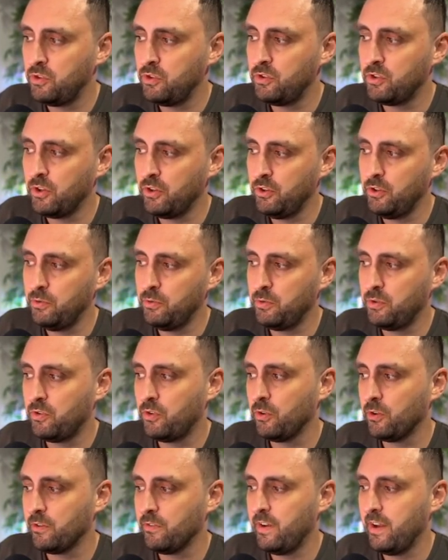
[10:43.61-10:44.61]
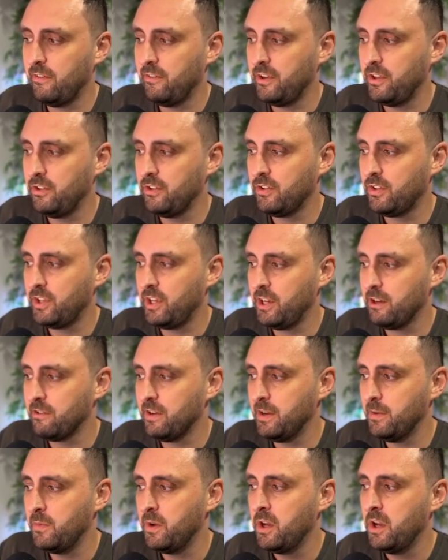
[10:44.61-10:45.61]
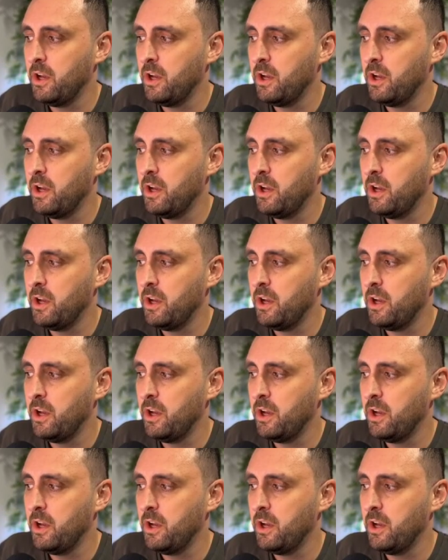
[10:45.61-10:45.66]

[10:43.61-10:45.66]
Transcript: So you would sort of have it in your CRM.